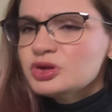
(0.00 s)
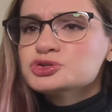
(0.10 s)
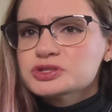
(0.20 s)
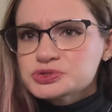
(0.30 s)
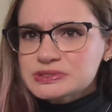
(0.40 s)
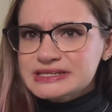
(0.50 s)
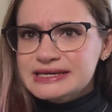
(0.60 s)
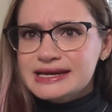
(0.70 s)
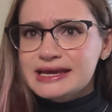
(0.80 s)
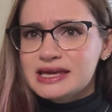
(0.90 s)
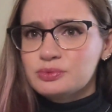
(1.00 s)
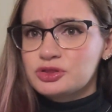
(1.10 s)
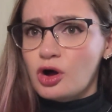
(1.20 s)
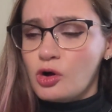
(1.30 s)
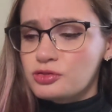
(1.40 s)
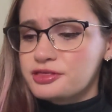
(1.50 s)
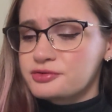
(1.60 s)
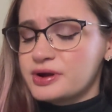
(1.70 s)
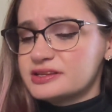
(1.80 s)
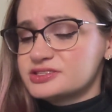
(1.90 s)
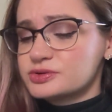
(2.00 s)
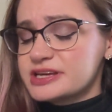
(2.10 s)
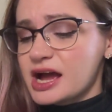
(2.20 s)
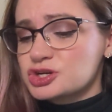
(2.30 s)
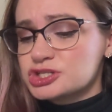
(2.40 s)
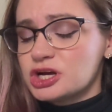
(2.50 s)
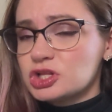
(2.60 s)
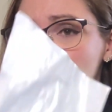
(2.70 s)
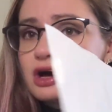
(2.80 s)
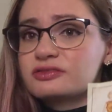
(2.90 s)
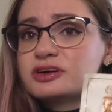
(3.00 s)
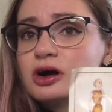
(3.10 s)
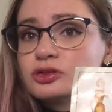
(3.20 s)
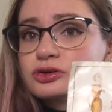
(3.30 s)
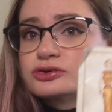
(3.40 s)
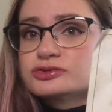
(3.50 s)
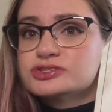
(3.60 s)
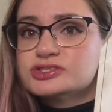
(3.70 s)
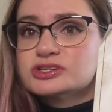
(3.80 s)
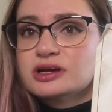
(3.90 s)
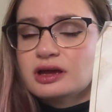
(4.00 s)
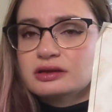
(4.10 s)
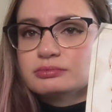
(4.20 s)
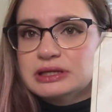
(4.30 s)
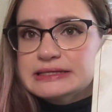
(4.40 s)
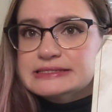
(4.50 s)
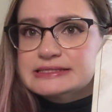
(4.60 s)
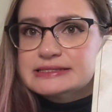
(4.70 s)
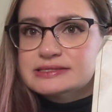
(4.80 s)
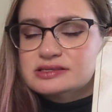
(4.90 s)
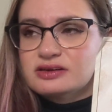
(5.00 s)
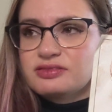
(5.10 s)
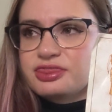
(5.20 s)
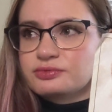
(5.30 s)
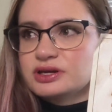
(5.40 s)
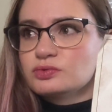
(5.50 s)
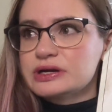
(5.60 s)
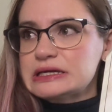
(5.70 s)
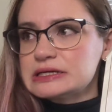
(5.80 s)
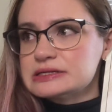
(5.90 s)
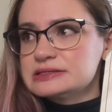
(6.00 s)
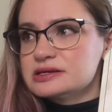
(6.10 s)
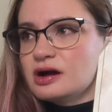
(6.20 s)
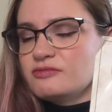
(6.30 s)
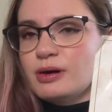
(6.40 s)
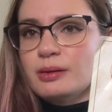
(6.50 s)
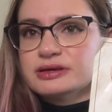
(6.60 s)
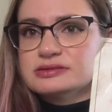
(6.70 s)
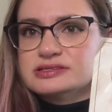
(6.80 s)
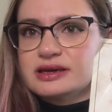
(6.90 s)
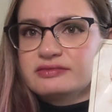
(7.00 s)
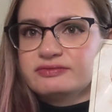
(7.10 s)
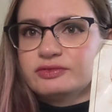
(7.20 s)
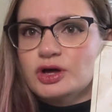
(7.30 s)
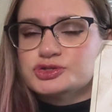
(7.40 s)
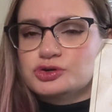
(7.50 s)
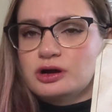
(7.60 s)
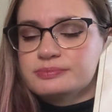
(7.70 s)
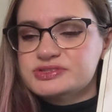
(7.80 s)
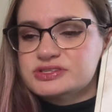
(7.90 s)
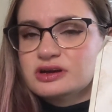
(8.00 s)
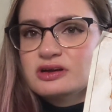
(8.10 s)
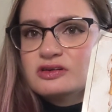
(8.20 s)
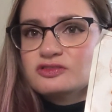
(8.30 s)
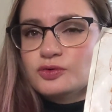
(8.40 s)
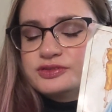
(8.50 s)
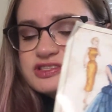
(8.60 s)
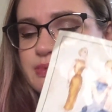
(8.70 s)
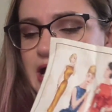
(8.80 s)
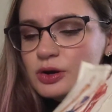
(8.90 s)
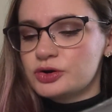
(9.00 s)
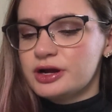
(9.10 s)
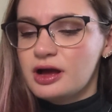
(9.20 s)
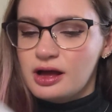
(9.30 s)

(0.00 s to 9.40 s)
So this was a kit. It came with all the threads. There's actually a lot of colors and blends in this. I have 3 rings of bobbins and floss drops for this pattern.